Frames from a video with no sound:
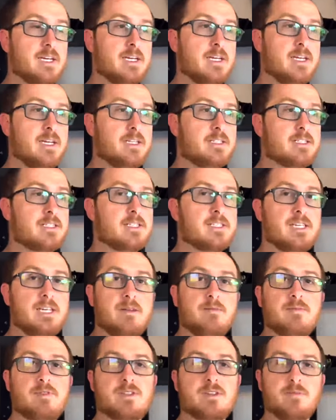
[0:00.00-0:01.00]
it
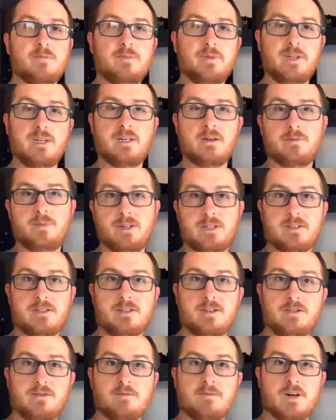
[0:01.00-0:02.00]
seems to be a bit
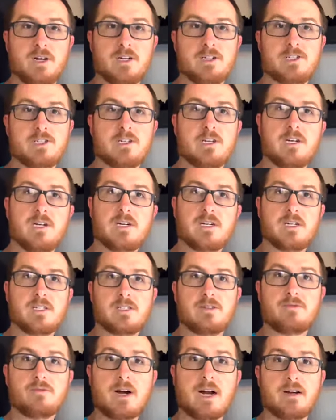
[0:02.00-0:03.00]
too much because it
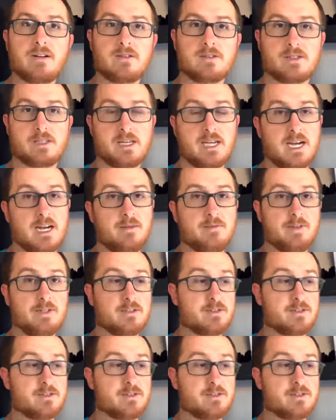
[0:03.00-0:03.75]
rattles the cabinet.